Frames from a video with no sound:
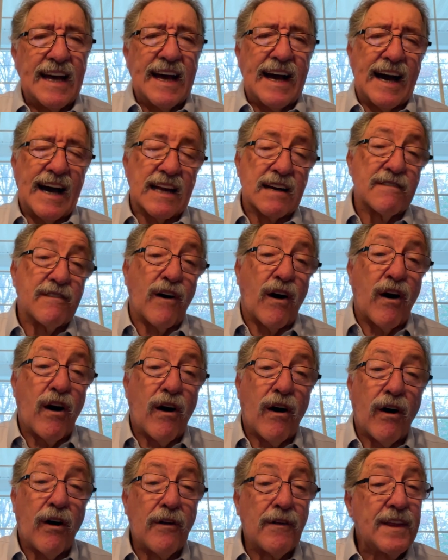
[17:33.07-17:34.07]
out of
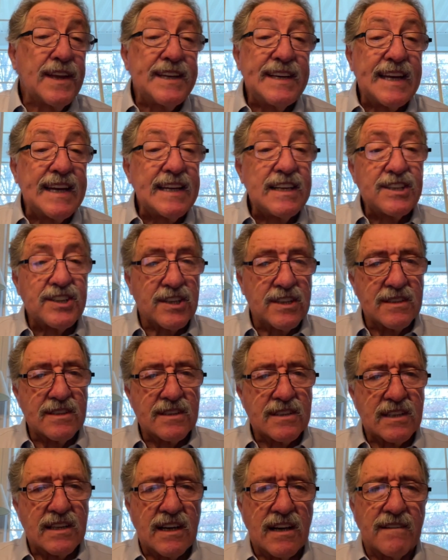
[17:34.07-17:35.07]
all the
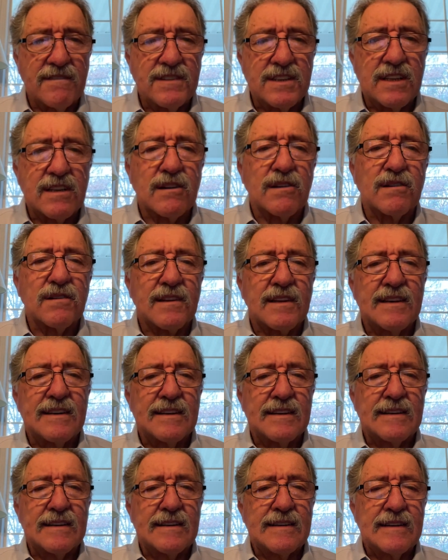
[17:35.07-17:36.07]
nations of the earth
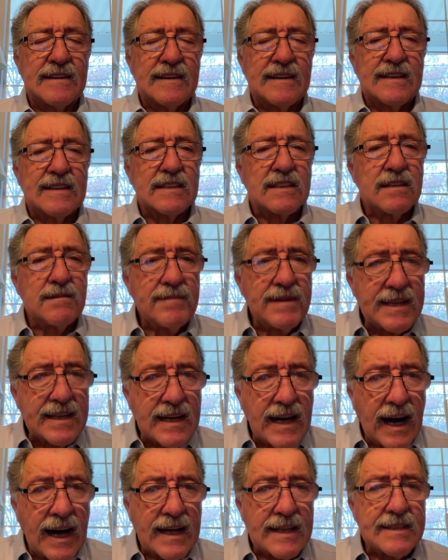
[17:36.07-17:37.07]
to be
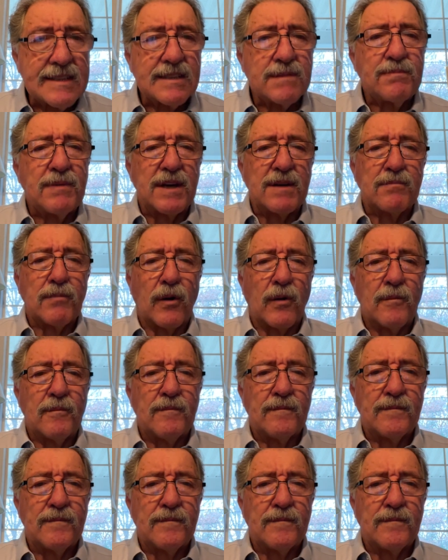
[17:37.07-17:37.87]
God's people,